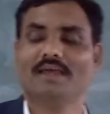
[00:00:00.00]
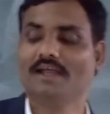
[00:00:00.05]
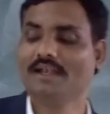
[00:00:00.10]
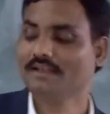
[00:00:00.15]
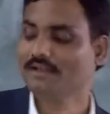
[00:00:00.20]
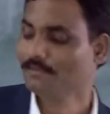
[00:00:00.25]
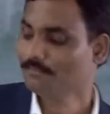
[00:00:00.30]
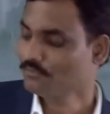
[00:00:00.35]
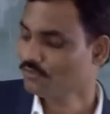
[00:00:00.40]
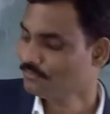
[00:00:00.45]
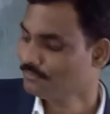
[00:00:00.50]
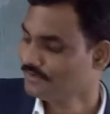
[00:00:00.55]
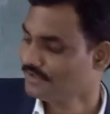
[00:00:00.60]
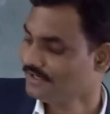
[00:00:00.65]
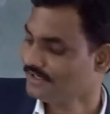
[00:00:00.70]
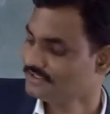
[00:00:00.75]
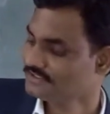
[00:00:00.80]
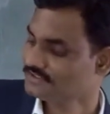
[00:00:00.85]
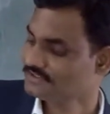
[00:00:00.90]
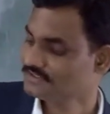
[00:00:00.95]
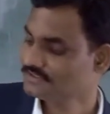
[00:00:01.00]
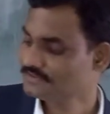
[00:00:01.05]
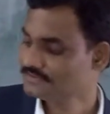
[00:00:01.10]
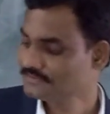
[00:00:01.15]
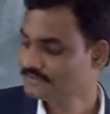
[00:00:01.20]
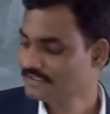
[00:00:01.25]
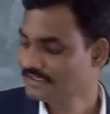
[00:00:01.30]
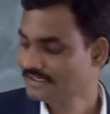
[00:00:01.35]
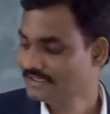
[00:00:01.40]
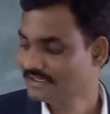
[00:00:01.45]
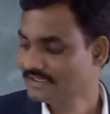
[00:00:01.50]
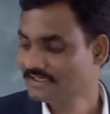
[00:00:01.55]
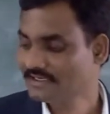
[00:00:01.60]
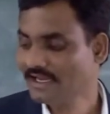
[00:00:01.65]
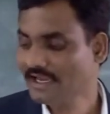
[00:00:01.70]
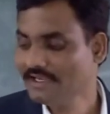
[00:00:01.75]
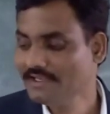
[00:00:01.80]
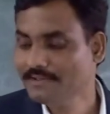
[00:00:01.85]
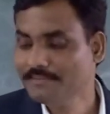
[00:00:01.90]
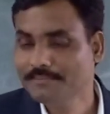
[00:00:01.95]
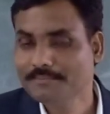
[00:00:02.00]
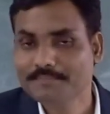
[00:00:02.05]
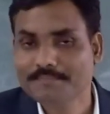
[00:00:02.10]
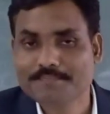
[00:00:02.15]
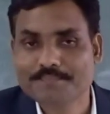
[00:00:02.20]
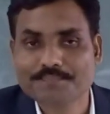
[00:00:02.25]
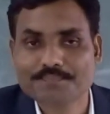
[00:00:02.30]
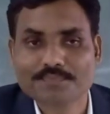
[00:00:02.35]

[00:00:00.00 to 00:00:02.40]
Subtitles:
at appropriate time,